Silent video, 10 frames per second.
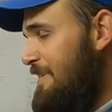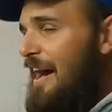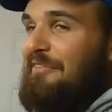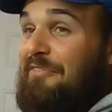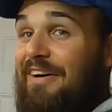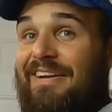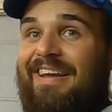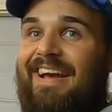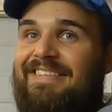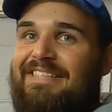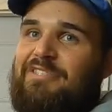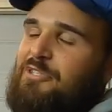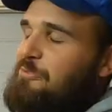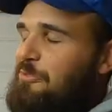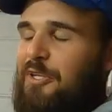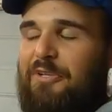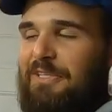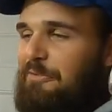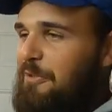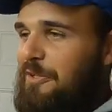not fun, I guess. It's just
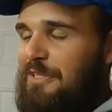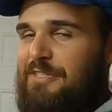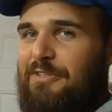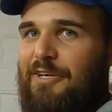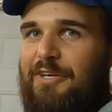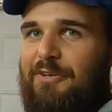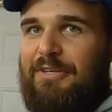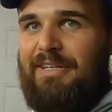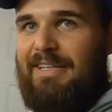really, really slow.